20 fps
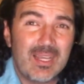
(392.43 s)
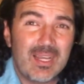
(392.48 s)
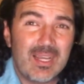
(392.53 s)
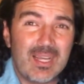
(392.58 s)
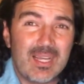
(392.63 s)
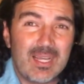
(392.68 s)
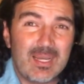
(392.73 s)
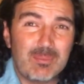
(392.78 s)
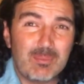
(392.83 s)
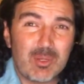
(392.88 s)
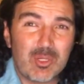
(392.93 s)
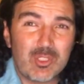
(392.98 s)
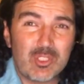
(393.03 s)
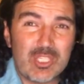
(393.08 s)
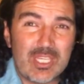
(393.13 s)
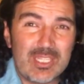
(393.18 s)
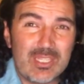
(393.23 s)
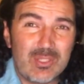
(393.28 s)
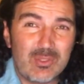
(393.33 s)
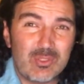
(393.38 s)
um, or
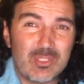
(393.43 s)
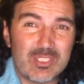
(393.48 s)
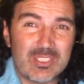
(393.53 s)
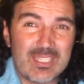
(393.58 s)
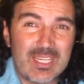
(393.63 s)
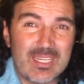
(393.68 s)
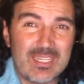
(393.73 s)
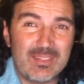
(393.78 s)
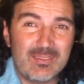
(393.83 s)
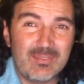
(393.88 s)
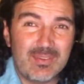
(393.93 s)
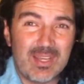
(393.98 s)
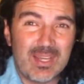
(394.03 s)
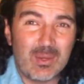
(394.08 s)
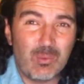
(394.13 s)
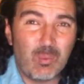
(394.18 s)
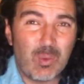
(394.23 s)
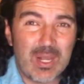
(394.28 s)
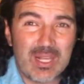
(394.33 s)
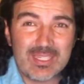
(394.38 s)
J Lo just kind of
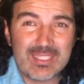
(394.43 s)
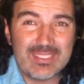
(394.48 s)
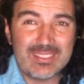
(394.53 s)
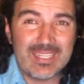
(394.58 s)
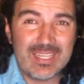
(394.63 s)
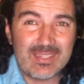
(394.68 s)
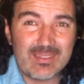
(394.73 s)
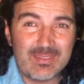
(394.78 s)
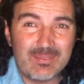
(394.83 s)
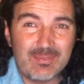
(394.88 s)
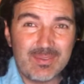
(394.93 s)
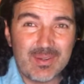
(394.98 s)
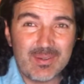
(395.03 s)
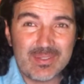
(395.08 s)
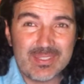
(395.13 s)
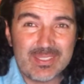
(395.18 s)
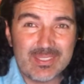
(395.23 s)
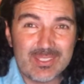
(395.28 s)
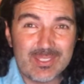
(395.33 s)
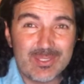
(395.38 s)
uh, walking down in
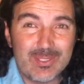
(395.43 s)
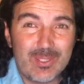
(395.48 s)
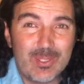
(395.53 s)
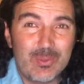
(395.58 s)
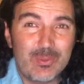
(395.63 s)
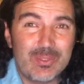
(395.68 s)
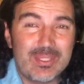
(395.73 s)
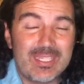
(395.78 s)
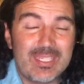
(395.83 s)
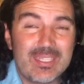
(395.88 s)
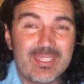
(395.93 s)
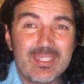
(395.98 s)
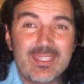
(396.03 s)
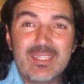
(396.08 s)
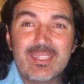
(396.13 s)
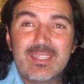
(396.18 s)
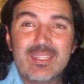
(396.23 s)
various clothing,